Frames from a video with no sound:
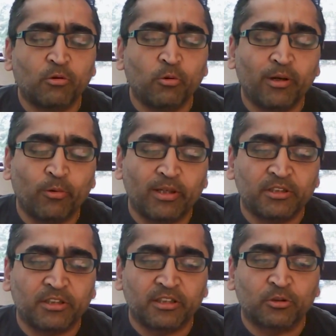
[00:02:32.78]
a quick
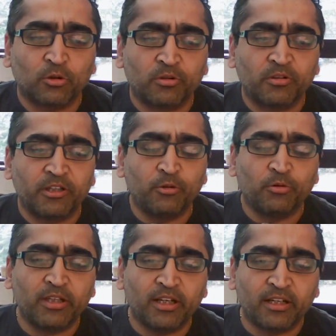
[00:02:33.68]
question. So did
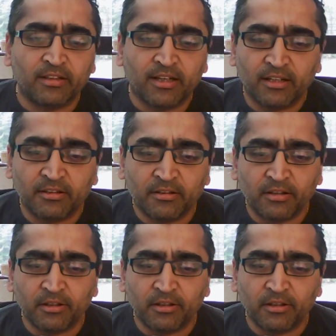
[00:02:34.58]
you think that